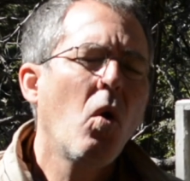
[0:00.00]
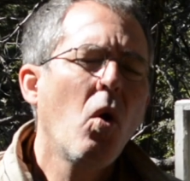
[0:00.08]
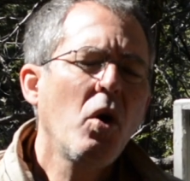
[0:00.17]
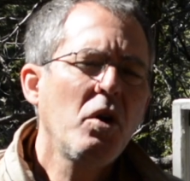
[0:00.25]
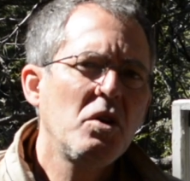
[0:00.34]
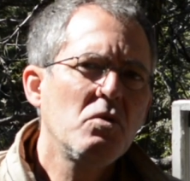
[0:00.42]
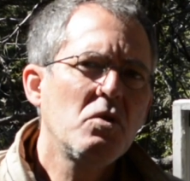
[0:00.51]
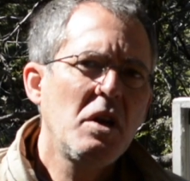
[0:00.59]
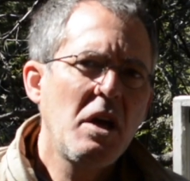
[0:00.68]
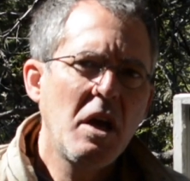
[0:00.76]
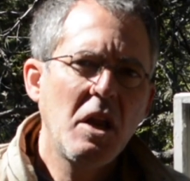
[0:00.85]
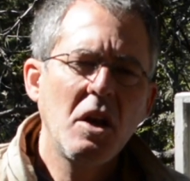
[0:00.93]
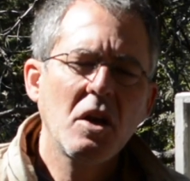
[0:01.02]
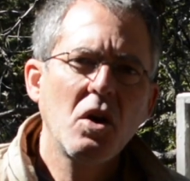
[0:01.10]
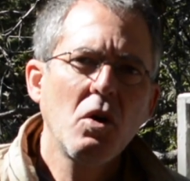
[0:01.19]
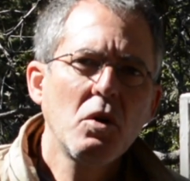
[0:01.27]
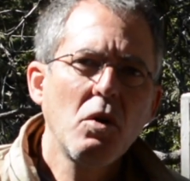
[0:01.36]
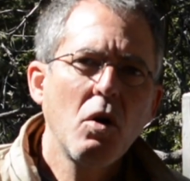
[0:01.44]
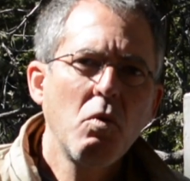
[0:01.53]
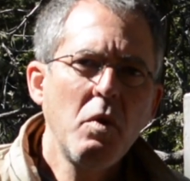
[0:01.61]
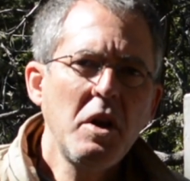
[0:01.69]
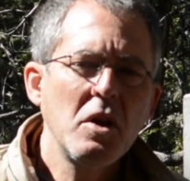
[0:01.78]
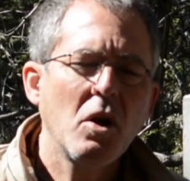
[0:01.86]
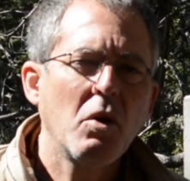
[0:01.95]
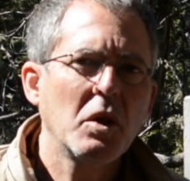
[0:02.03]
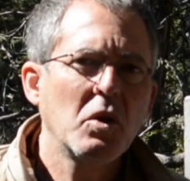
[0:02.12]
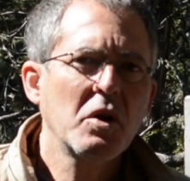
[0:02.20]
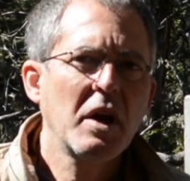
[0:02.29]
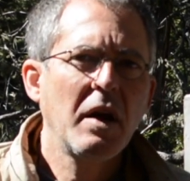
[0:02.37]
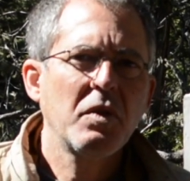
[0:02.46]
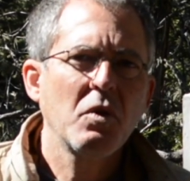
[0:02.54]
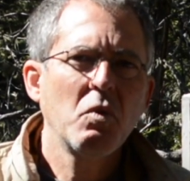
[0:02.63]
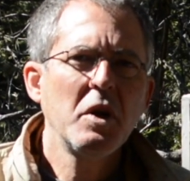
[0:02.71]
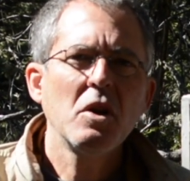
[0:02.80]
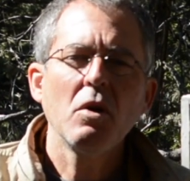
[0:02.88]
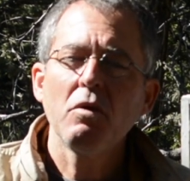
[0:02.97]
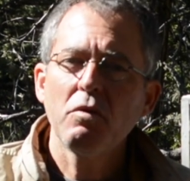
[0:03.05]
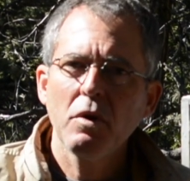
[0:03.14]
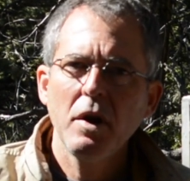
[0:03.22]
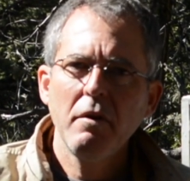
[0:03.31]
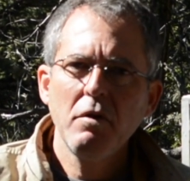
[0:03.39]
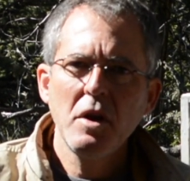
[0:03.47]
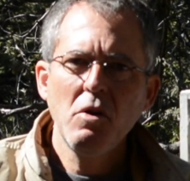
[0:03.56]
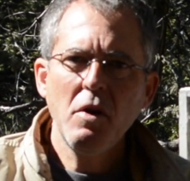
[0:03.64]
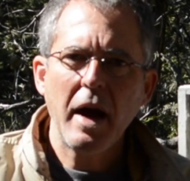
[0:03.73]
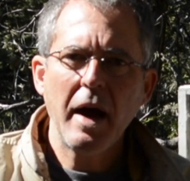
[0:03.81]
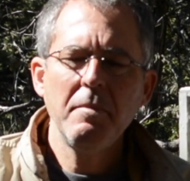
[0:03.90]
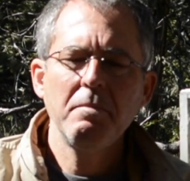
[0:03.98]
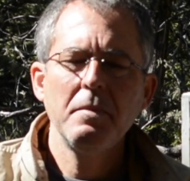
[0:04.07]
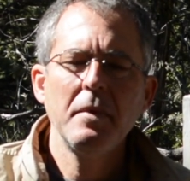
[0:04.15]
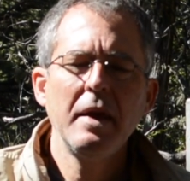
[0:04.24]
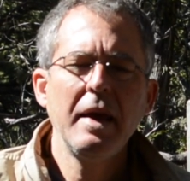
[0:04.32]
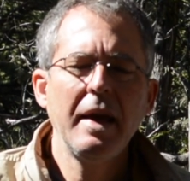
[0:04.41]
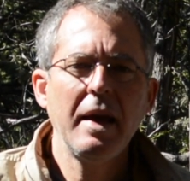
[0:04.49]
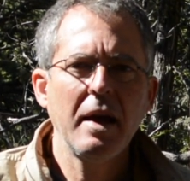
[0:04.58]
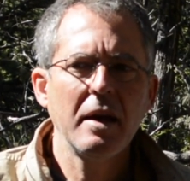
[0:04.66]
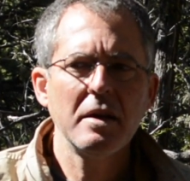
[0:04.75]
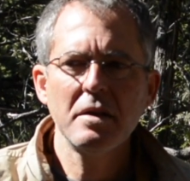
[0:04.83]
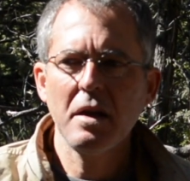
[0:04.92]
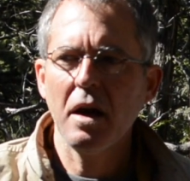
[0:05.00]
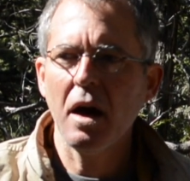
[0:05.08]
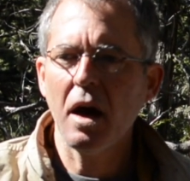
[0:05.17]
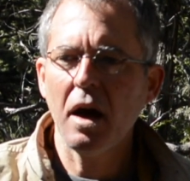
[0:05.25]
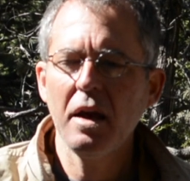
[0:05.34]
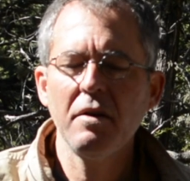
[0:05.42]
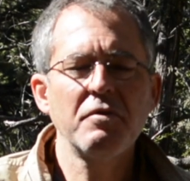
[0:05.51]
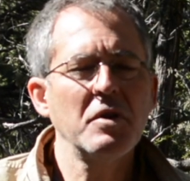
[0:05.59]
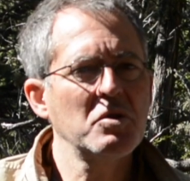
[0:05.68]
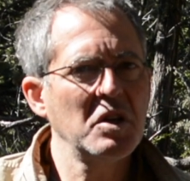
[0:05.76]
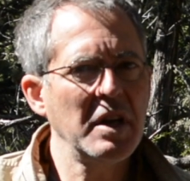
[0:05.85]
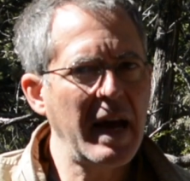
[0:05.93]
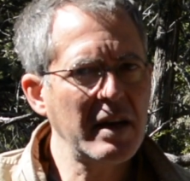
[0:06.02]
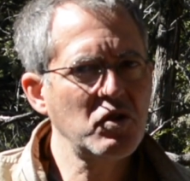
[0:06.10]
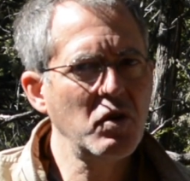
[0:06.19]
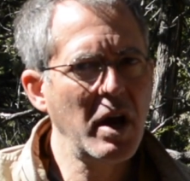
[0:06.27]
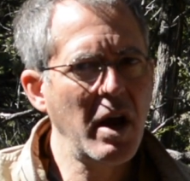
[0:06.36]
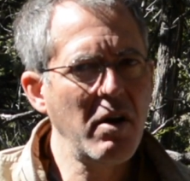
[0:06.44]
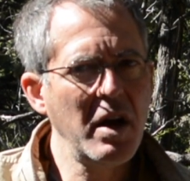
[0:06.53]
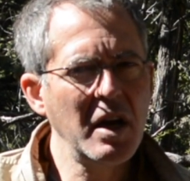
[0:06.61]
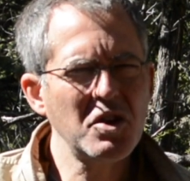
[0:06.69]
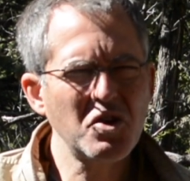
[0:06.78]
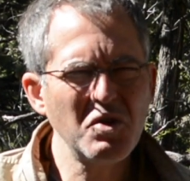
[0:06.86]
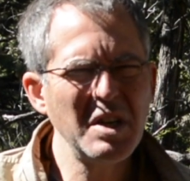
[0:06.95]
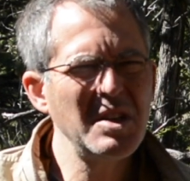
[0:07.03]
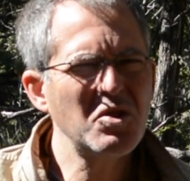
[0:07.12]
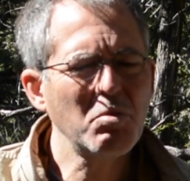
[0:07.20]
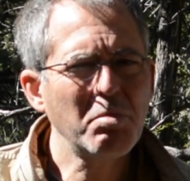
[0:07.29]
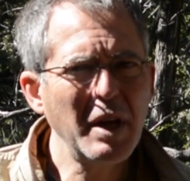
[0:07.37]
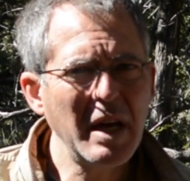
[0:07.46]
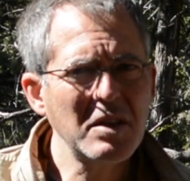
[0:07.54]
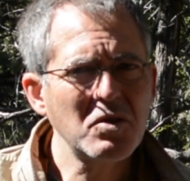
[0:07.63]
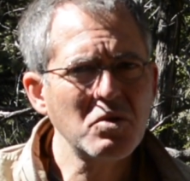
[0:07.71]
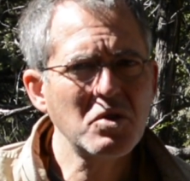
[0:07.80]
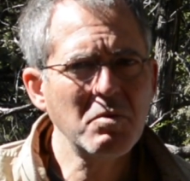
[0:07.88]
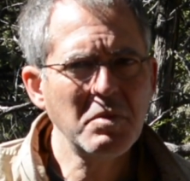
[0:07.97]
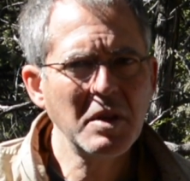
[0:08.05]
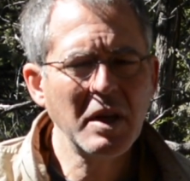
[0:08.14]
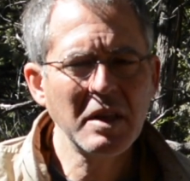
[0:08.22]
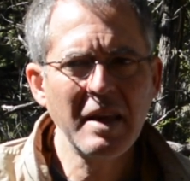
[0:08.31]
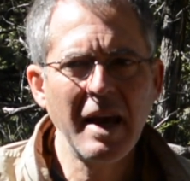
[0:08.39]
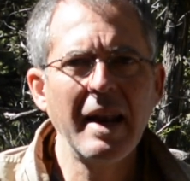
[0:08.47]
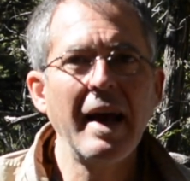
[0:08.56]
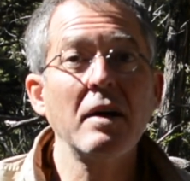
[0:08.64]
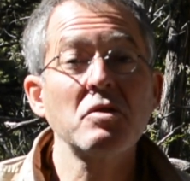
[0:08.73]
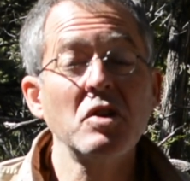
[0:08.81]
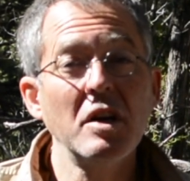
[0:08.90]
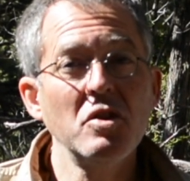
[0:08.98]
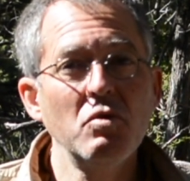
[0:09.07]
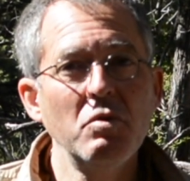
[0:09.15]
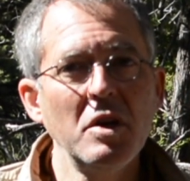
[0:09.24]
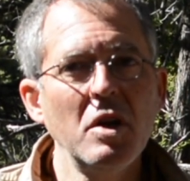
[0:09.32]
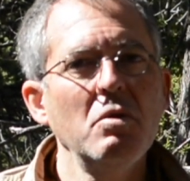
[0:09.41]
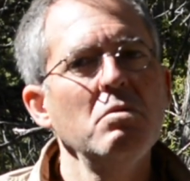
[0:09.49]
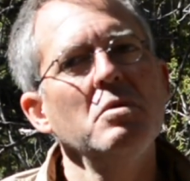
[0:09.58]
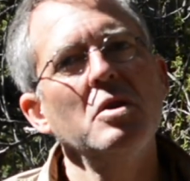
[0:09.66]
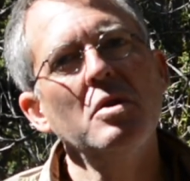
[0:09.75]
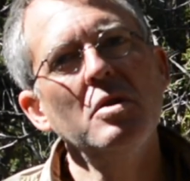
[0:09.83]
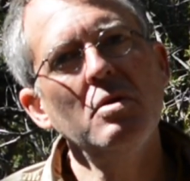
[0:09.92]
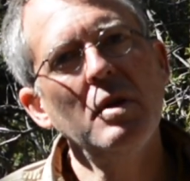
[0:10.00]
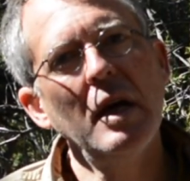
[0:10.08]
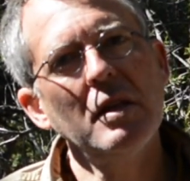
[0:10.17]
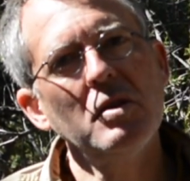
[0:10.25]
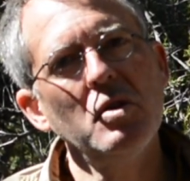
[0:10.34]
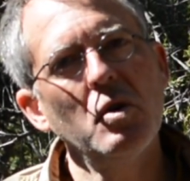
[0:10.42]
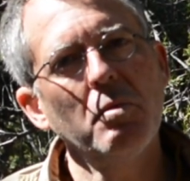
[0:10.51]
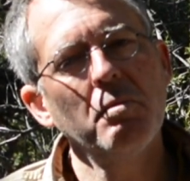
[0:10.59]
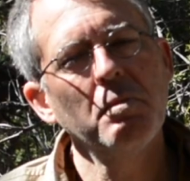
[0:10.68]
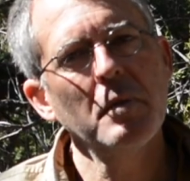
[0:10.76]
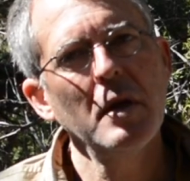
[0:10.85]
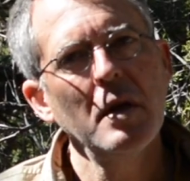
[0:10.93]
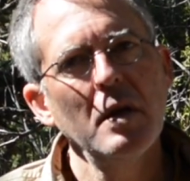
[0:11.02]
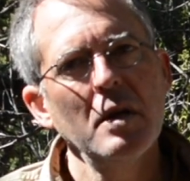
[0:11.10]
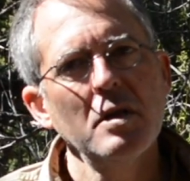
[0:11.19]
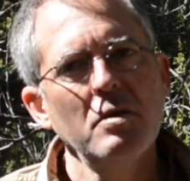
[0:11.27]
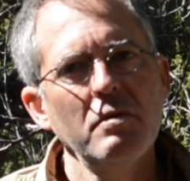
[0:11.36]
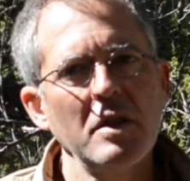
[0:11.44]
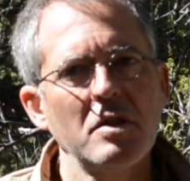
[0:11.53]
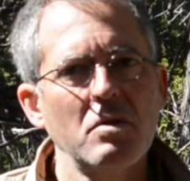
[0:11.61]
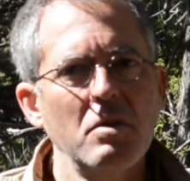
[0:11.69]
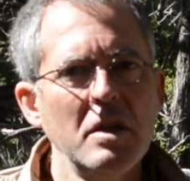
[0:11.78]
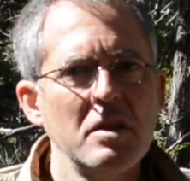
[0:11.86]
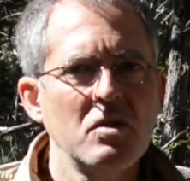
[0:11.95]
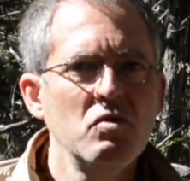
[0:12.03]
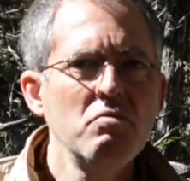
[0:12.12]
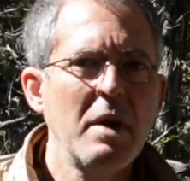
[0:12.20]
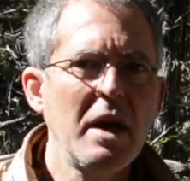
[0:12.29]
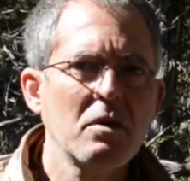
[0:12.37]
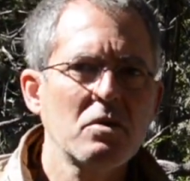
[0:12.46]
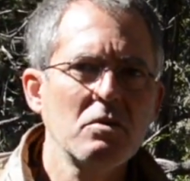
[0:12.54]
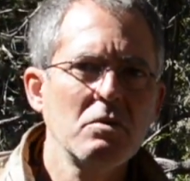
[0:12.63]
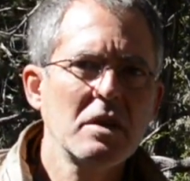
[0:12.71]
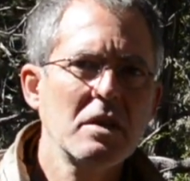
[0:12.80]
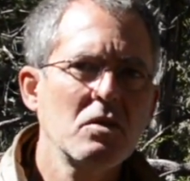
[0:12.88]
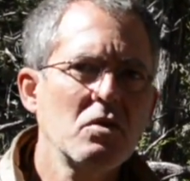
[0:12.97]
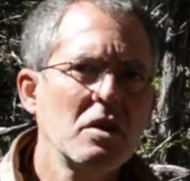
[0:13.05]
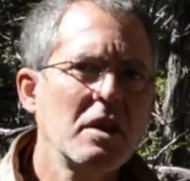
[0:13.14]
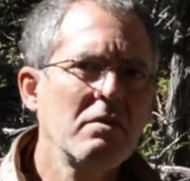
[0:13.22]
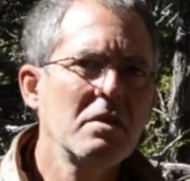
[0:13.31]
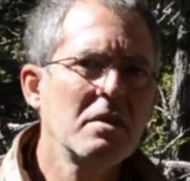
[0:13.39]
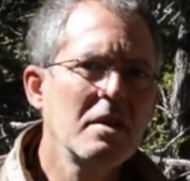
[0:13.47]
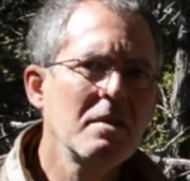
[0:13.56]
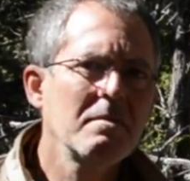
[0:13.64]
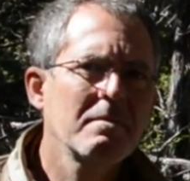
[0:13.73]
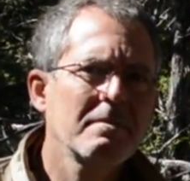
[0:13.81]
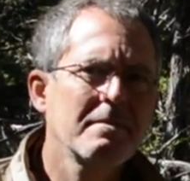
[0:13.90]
Or you can go to a window and look out the window wherever you're at, and if there's a natural area, trees or plants or something like that outside your window, you can do that too. So Vince, go ahead, zoom out so we can look at everything.